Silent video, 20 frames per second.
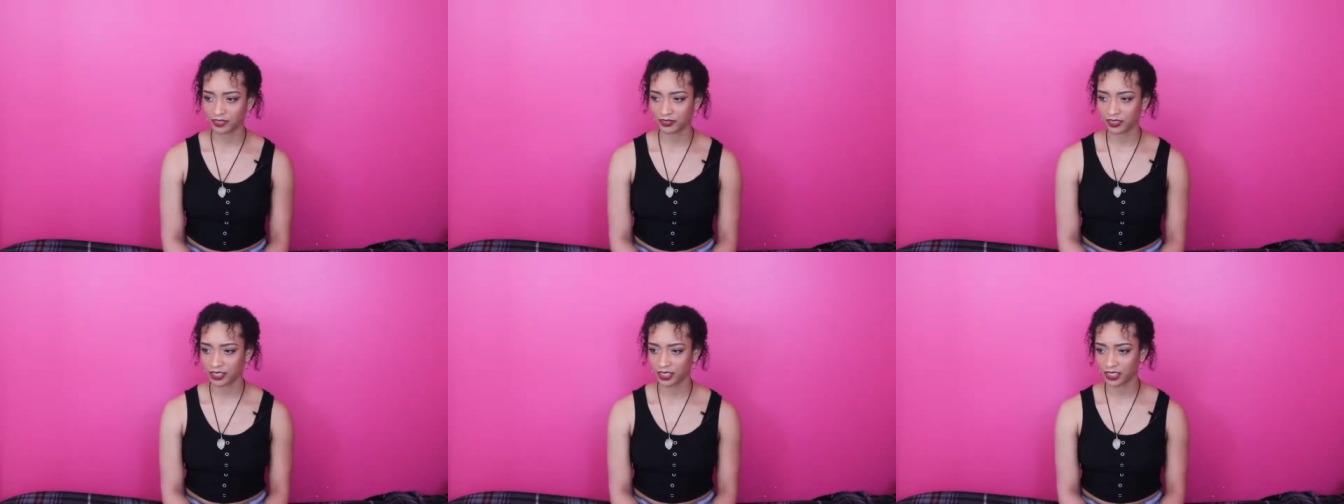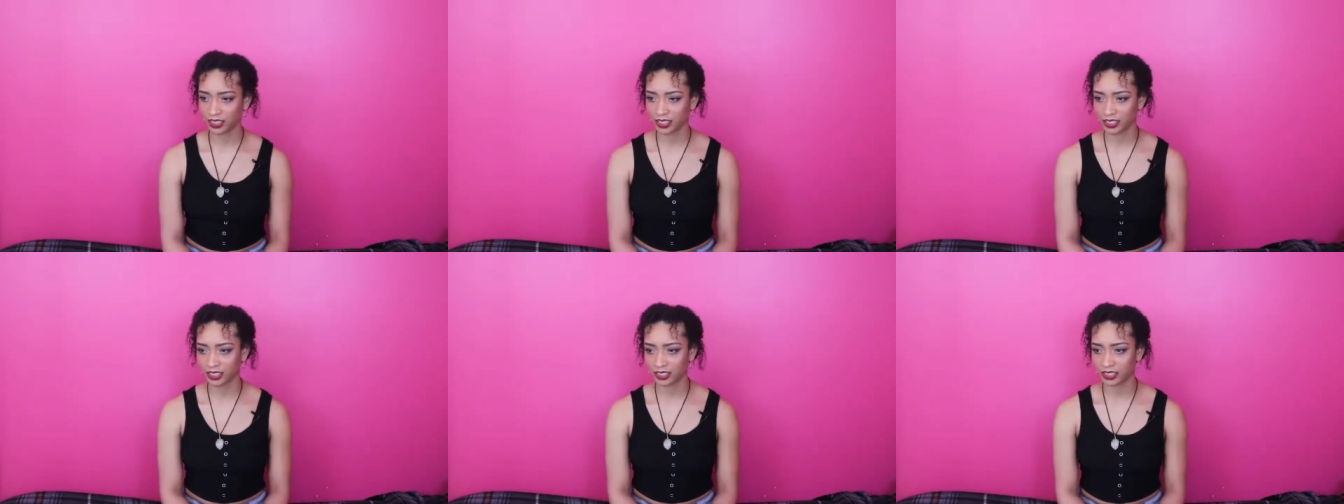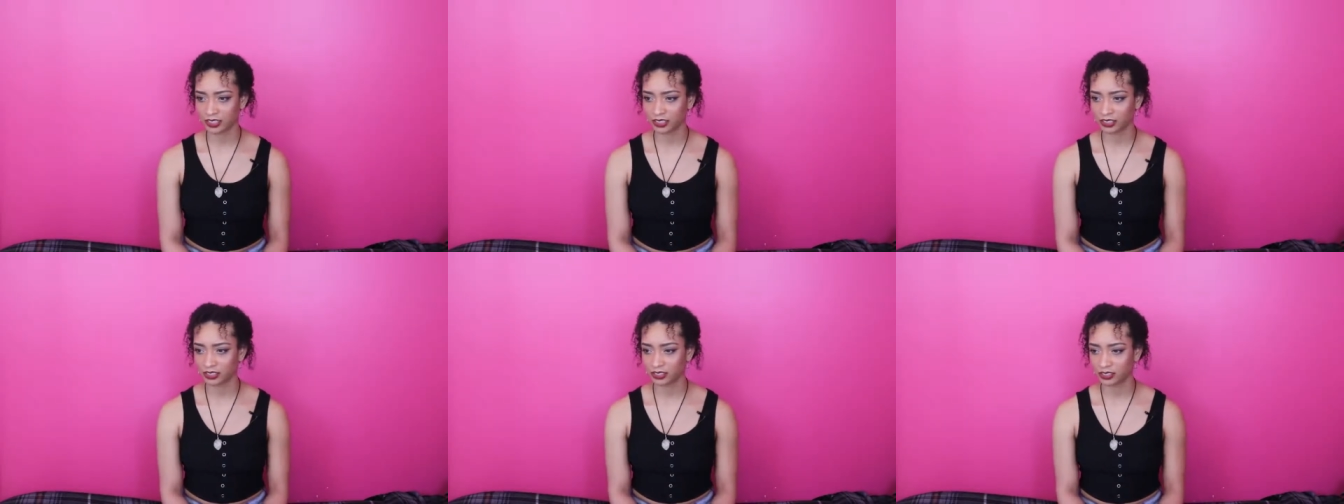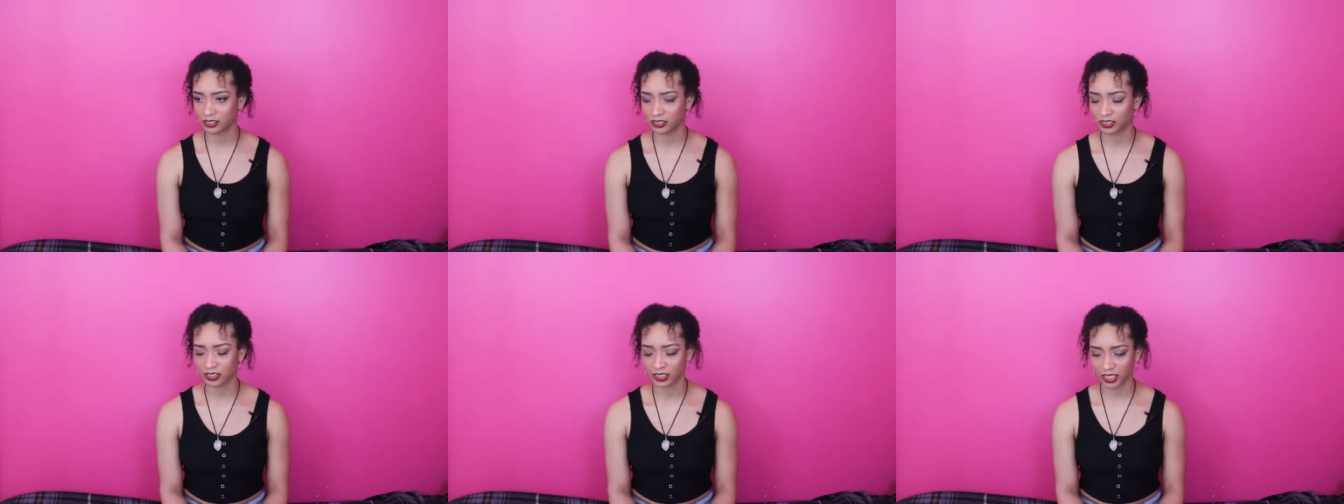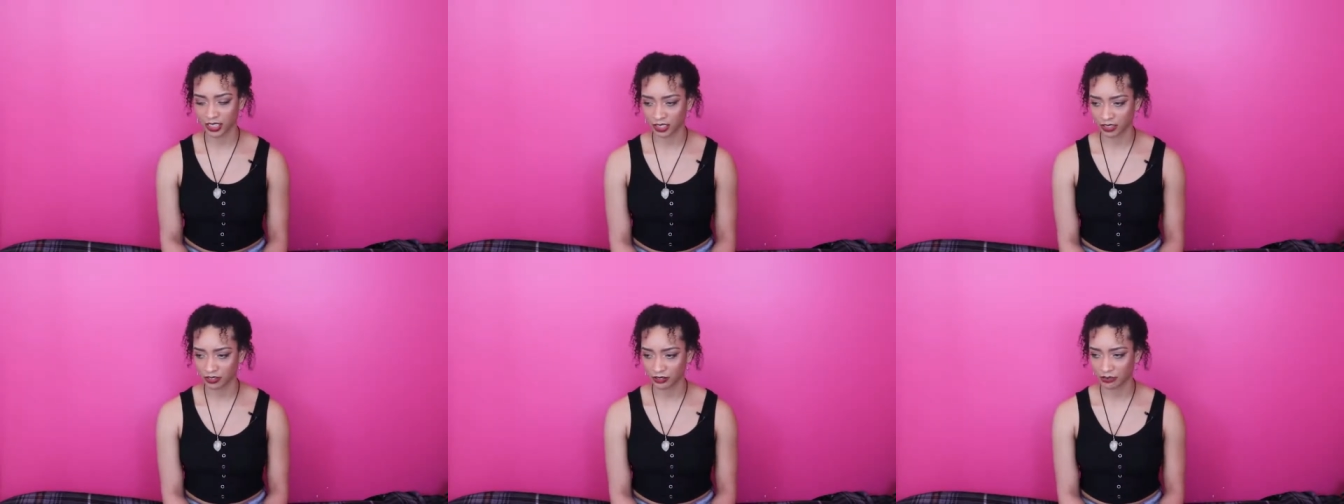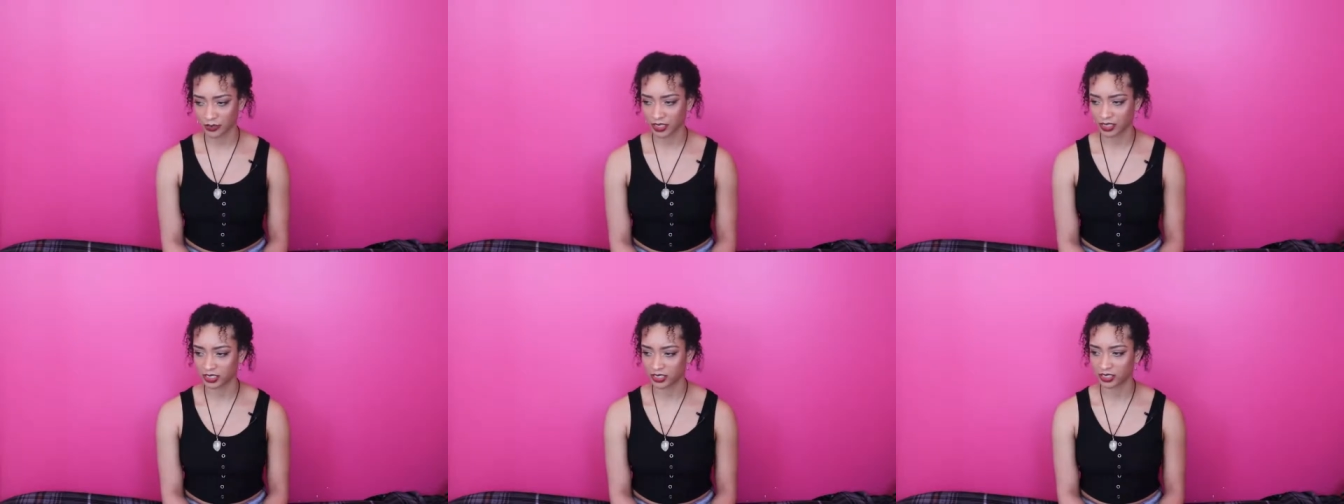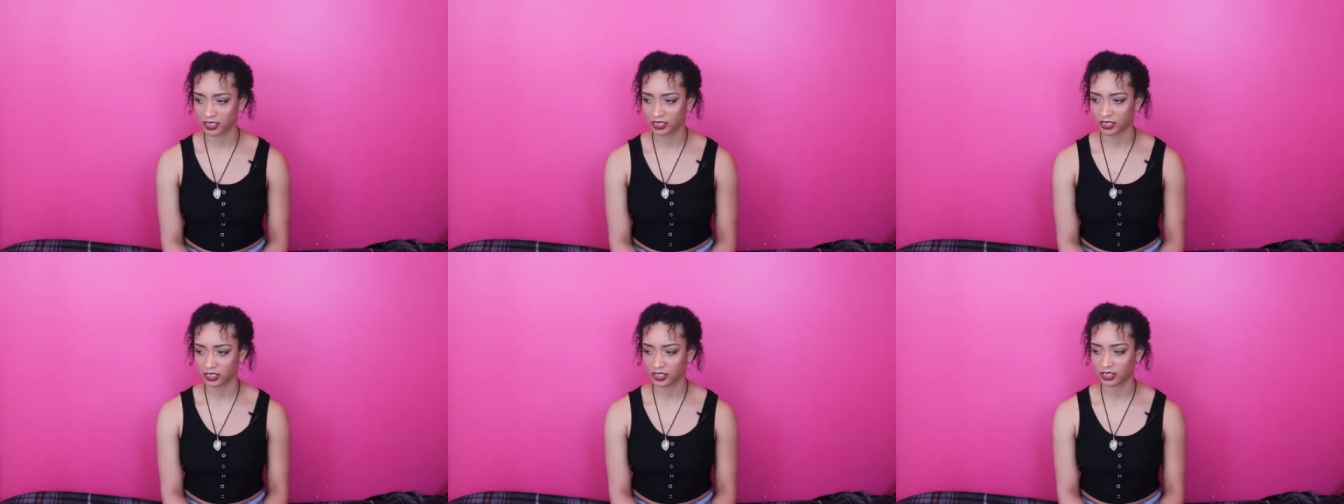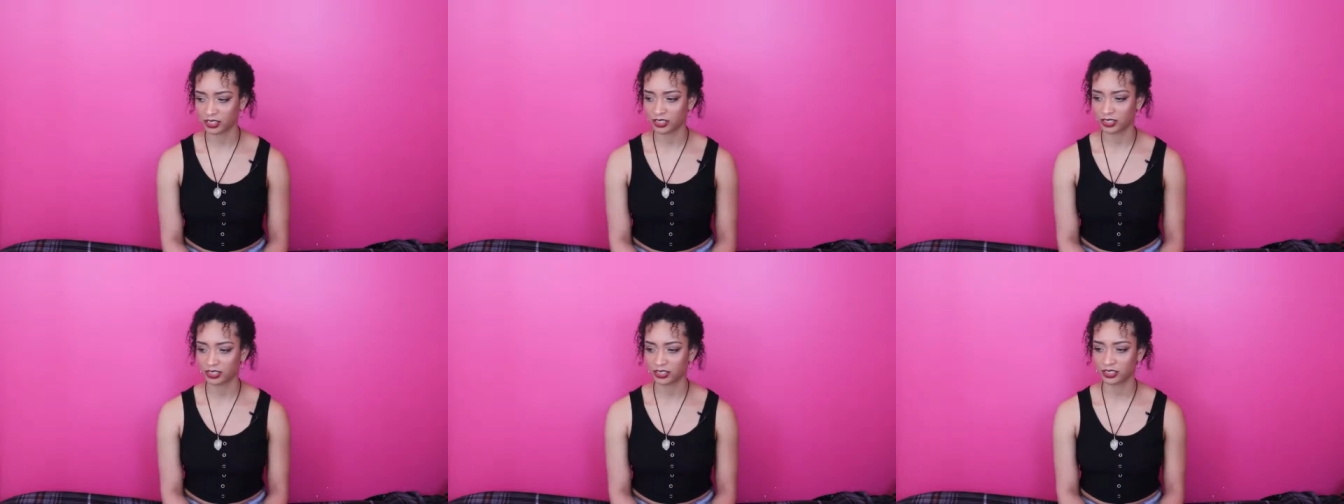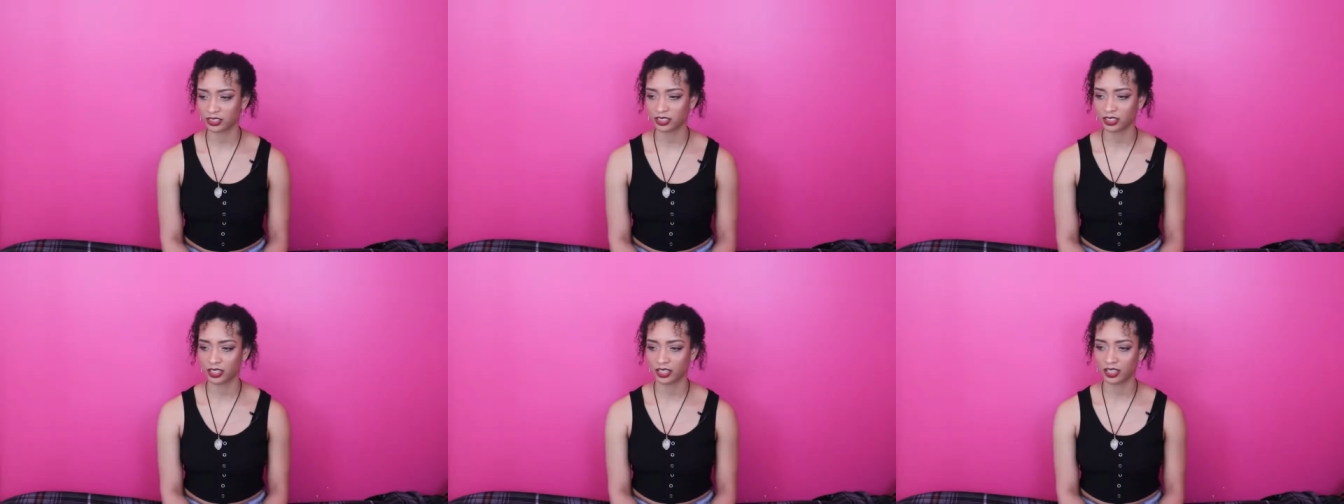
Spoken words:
videos, channeled messages,